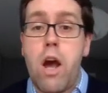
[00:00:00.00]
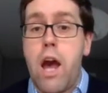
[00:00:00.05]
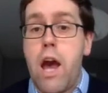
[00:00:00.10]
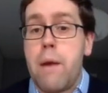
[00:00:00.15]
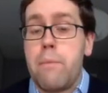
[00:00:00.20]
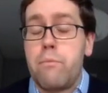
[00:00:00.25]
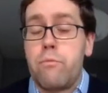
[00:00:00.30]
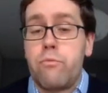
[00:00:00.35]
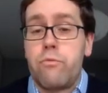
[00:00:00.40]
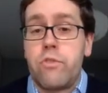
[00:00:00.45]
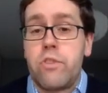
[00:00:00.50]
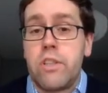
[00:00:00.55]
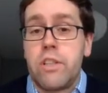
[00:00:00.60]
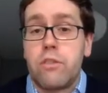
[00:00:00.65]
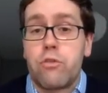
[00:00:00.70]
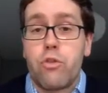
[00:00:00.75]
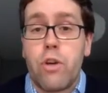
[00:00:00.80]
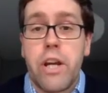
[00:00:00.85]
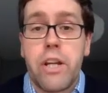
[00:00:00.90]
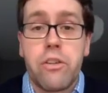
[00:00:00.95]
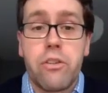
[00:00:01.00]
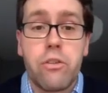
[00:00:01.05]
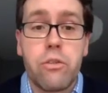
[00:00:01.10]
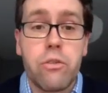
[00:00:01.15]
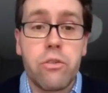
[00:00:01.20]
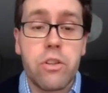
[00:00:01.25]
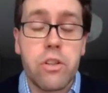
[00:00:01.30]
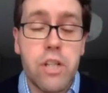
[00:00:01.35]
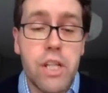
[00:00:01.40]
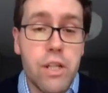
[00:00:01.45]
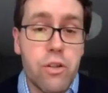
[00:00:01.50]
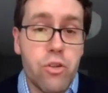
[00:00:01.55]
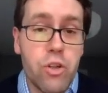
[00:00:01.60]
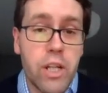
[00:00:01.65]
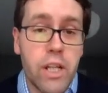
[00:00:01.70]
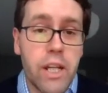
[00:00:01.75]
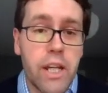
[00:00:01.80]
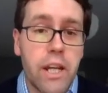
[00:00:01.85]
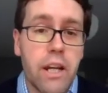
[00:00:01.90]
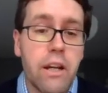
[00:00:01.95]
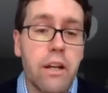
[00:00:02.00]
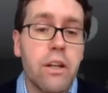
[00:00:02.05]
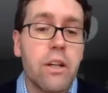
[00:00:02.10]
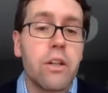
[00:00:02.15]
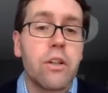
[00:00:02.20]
I'm still trying to do the teaching here,